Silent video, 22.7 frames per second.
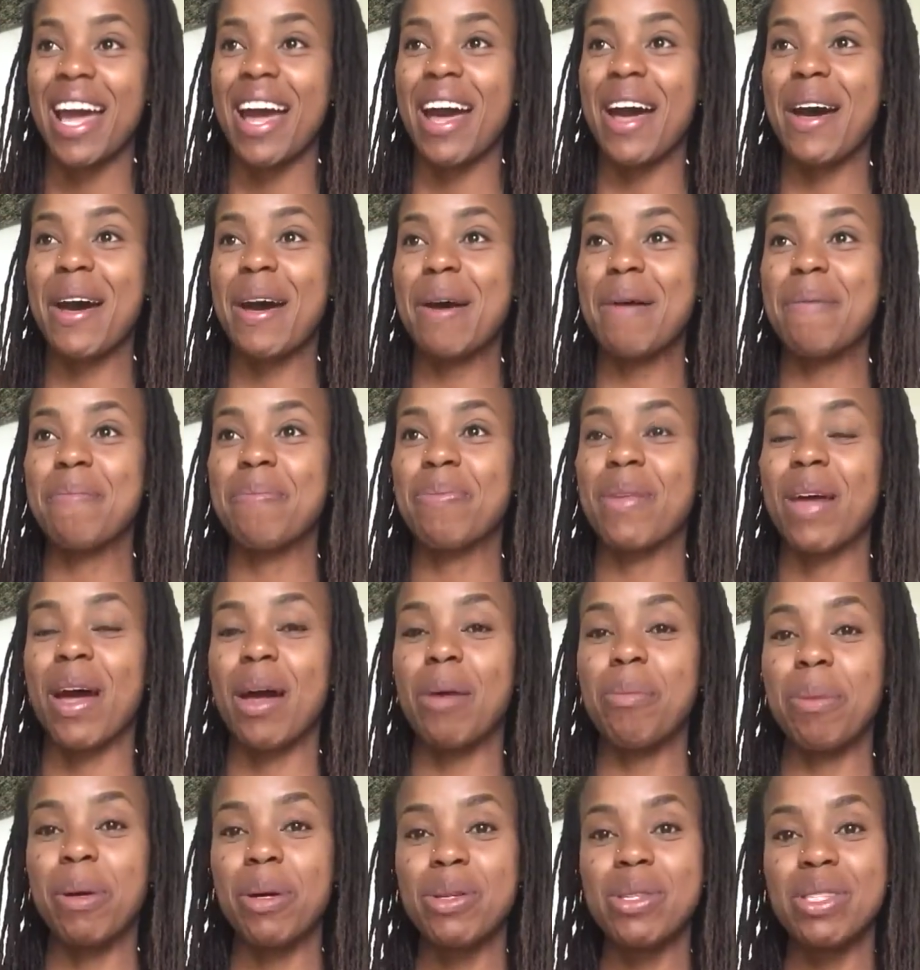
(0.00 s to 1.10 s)

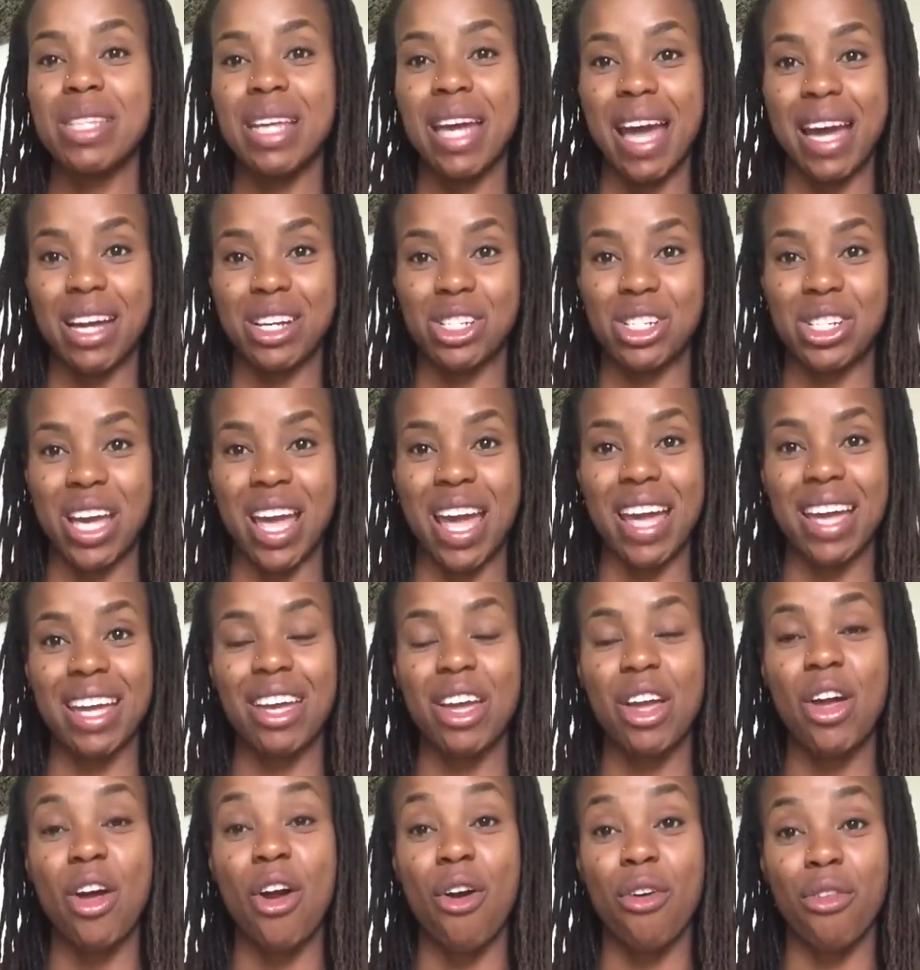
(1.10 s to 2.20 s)
I'll post the hashtag
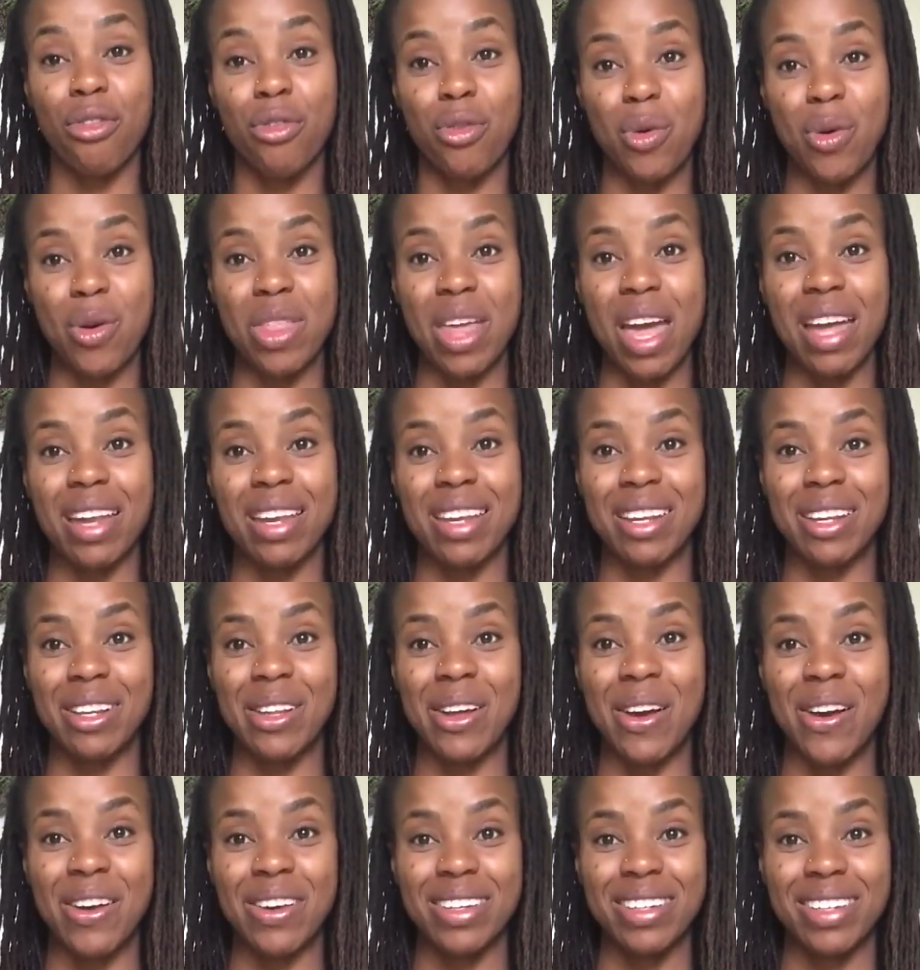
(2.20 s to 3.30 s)
for that knit
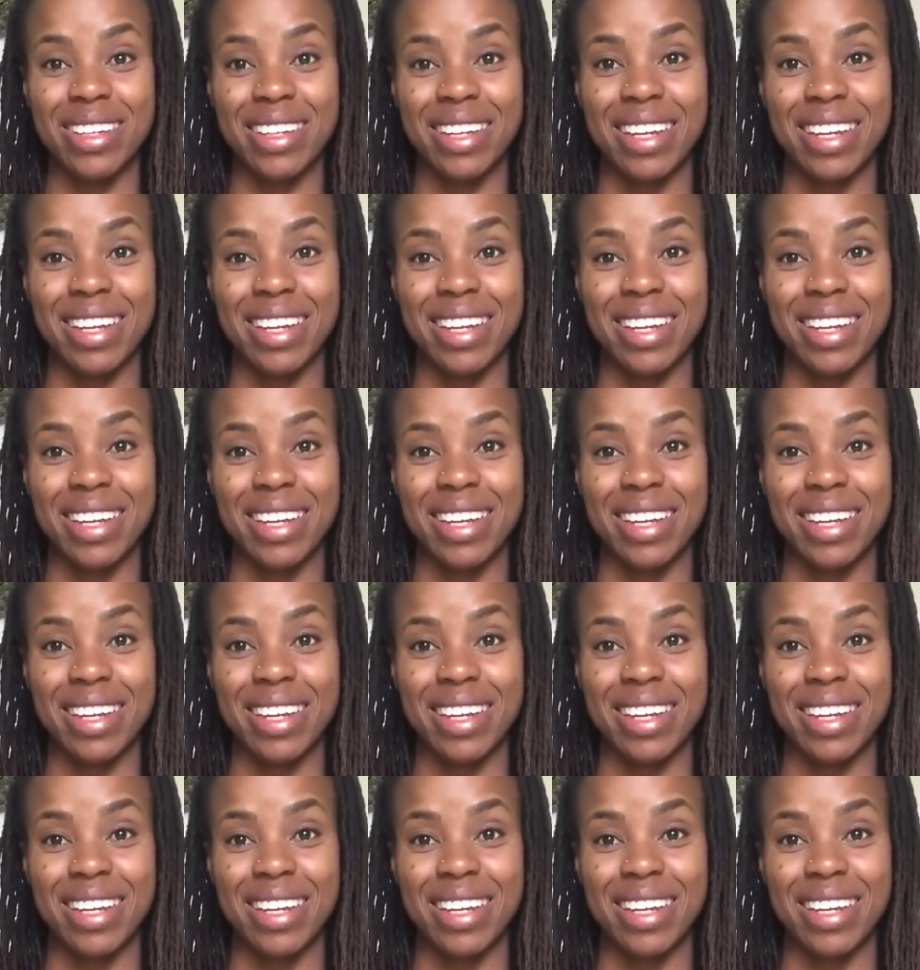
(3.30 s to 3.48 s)
along,